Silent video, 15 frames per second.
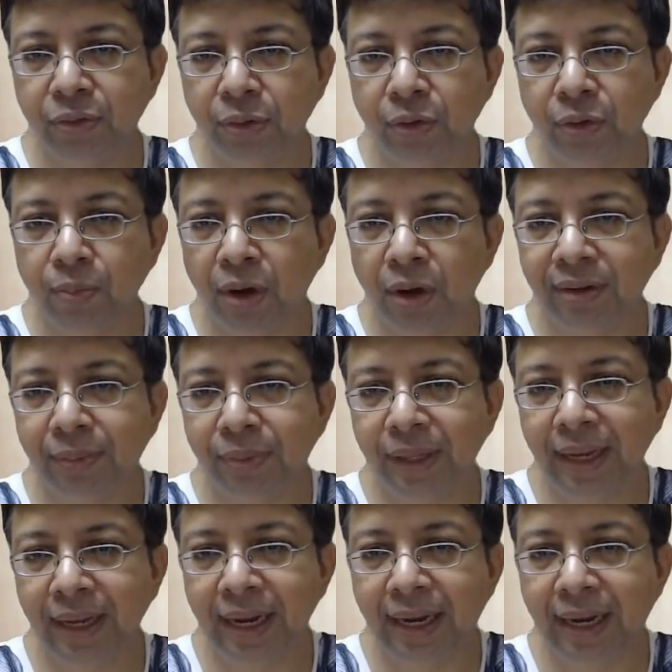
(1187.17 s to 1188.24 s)
So if you bought
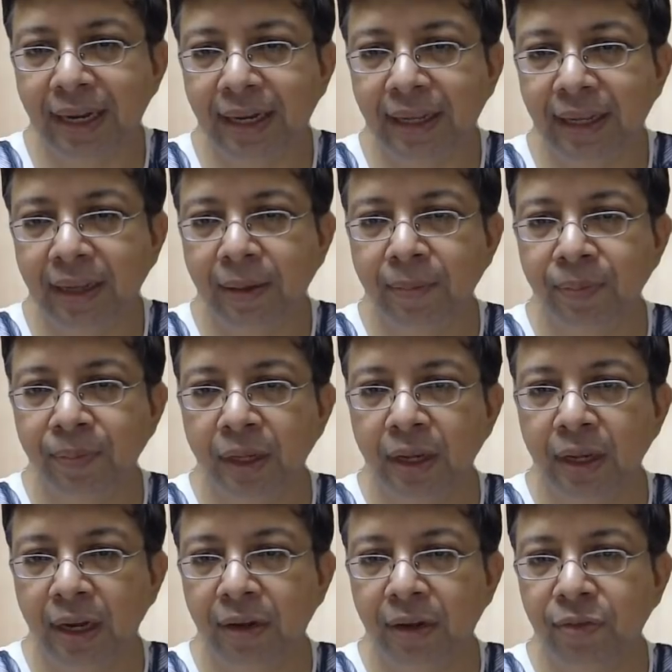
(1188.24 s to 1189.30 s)
something at 80
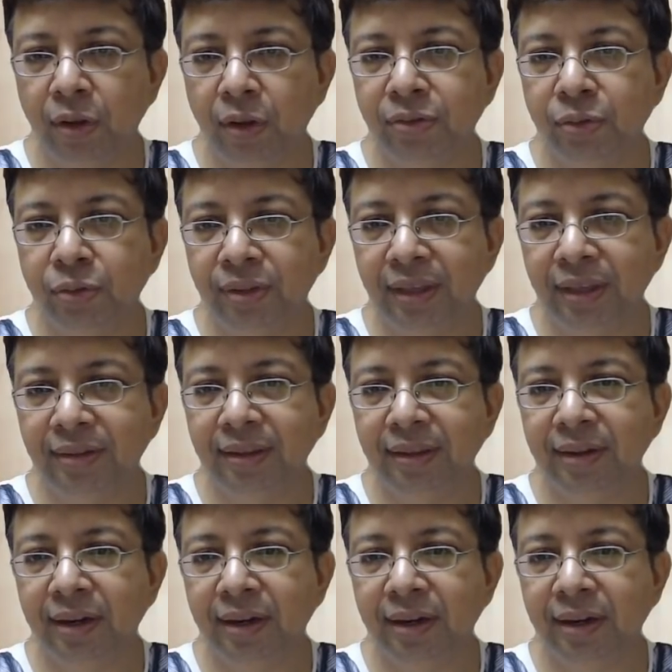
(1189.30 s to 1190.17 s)
and it falls to 60,